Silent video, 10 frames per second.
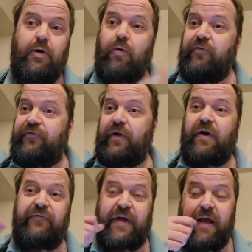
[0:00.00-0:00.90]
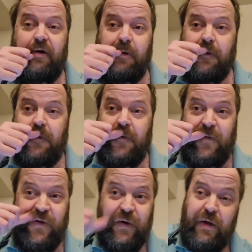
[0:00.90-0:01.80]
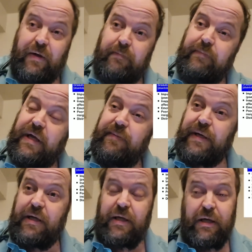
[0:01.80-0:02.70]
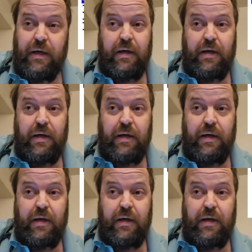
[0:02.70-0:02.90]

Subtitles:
or fell off a counter, or maybe,